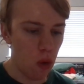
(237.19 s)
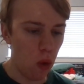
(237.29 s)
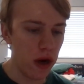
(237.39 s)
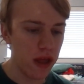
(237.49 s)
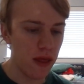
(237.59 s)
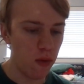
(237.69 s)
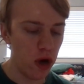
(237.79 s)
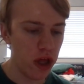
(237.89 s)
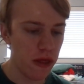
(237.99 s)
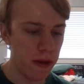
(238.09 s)
What is the
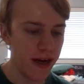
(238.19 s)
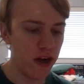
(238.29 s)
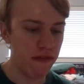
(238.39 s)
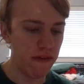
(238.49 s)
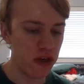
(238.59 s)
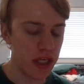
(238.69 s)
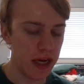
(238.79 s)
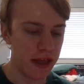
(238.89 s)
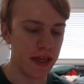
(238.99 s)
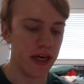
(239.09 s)
worst thing you've ever
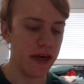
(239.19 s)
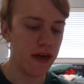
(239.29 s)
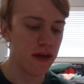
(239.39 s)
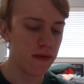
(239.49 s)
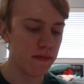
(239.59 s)
tasted?